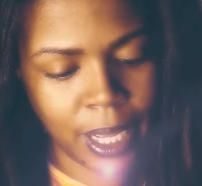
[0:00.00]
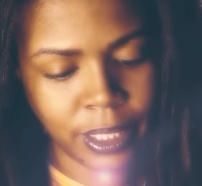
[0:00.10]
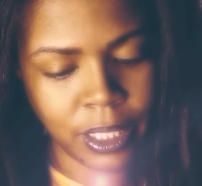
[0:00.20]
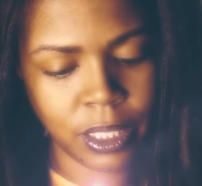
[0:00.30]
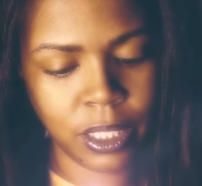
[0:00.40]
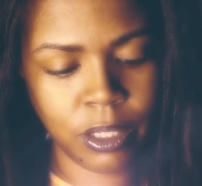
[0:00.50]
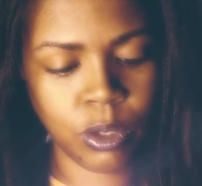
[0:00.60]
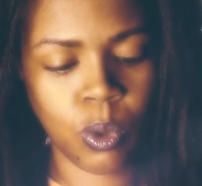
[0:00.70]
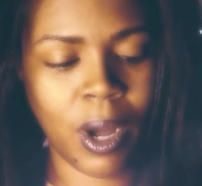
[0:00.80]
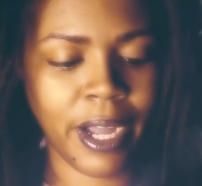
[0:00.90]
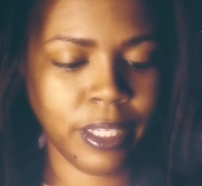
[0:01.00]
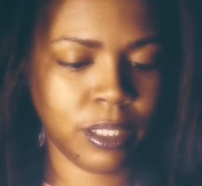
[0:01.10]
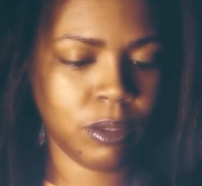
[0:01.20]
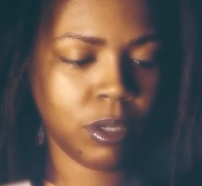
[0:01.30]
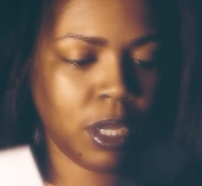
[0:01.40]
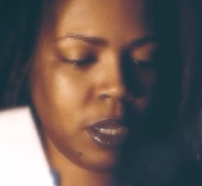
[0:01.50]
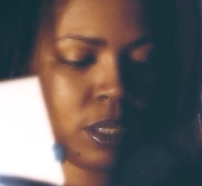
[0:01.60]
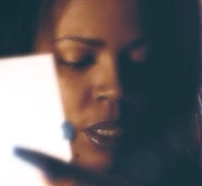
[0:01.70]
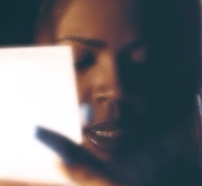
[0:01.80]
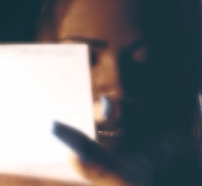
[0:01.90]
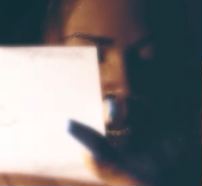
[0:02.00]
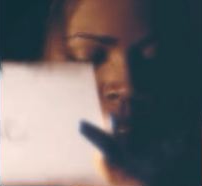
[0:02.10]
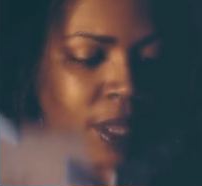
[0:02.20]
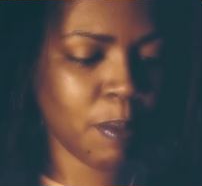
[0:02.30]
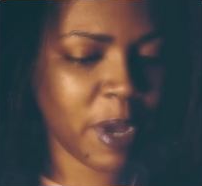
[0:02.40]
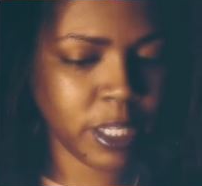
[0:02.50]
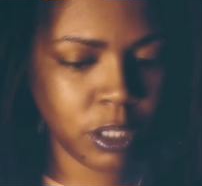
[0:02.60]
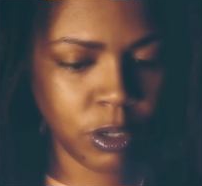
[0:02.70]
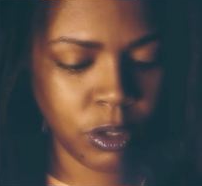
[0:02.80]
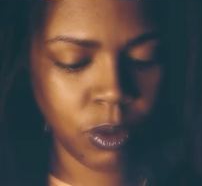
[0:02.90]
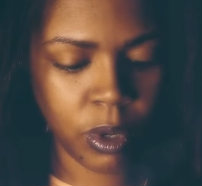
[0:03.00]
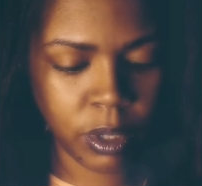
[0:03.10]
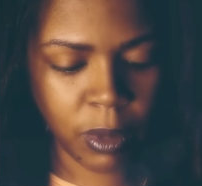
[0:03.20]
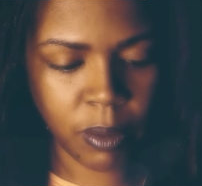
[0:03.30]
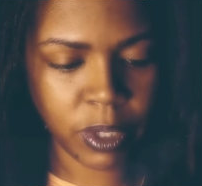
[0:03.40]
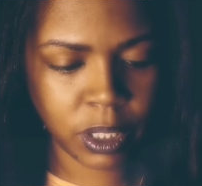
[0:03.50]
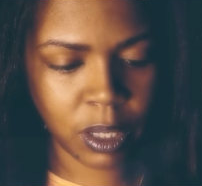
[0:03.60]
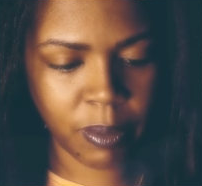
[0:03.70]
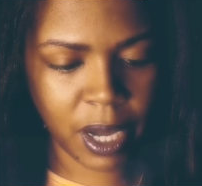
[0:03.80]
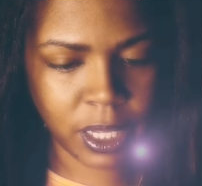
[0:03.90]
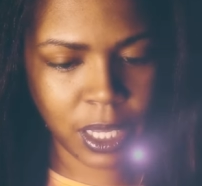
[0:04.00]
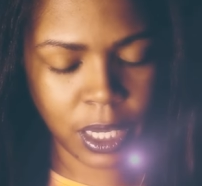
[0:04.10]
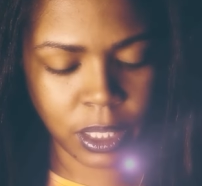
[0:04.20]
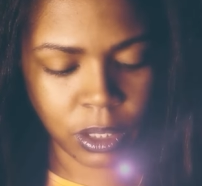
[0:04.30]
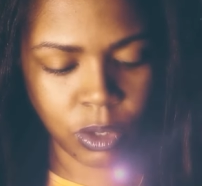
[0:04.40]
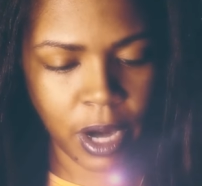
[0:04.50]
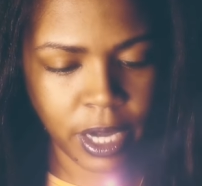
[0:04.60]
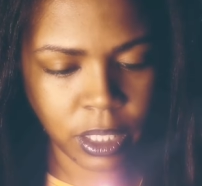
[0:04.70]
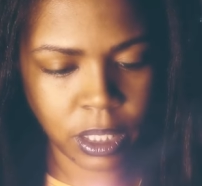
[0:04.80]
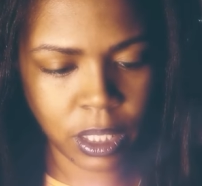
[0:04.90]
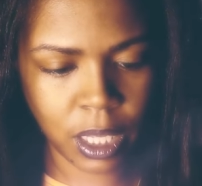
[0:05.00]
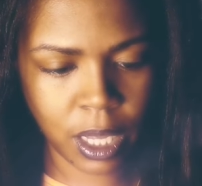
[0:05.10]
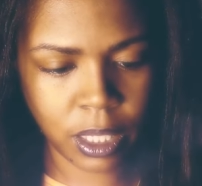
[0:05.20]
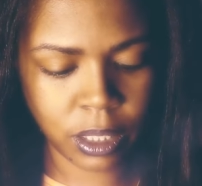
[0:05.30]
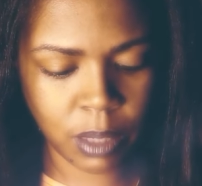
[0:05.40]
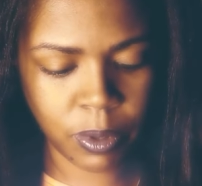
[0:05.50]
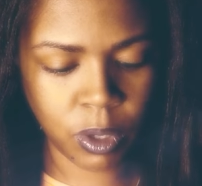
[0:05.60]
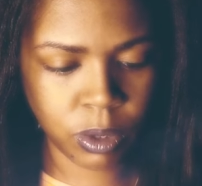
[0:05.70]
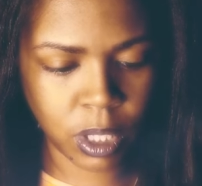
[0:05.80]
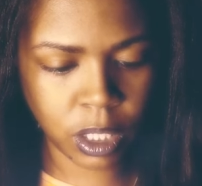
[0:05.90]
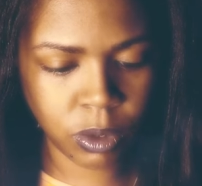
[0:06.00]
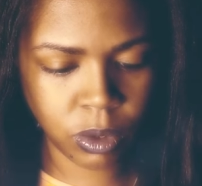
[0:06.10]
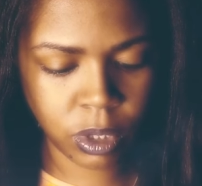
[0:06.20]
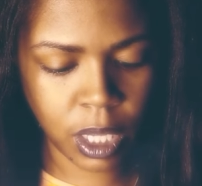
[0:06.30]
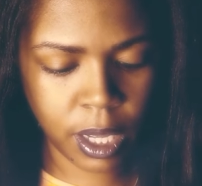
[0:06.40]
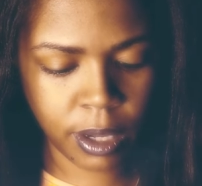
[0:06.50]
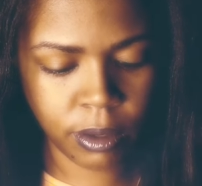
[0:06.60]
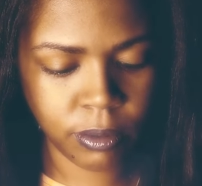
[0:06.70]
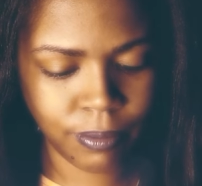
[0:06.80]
Logic is here twice. Okay, yeah, that might turn you on. You might be somebody that is attracted to that sapiosexual style.